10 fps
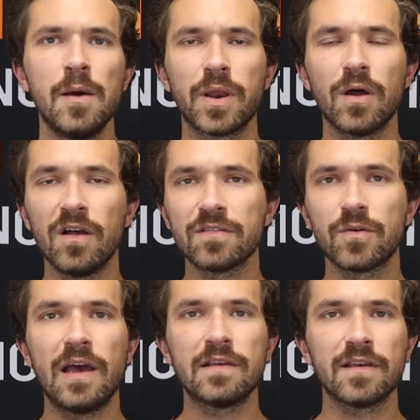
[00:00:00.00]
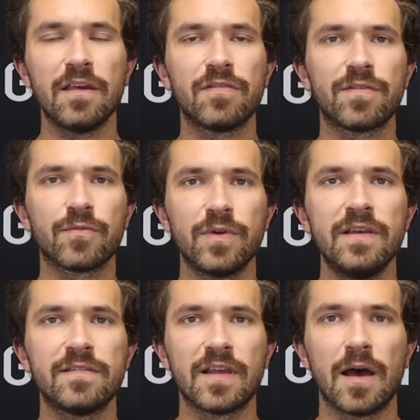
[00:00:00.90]
but it also has a
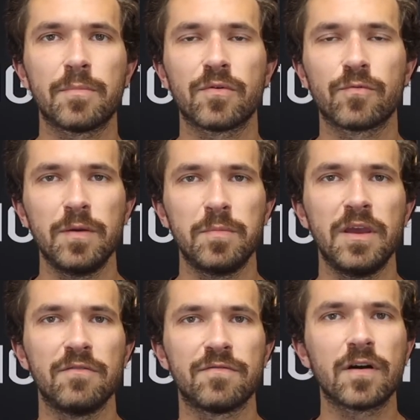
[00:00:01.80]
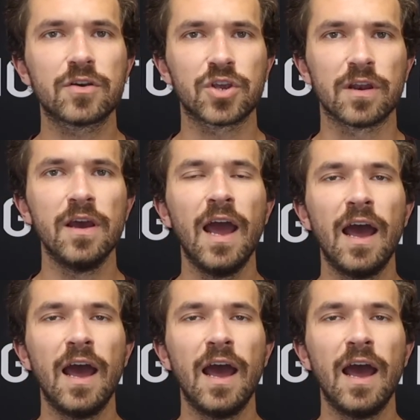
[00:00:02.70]
3-step repeat function.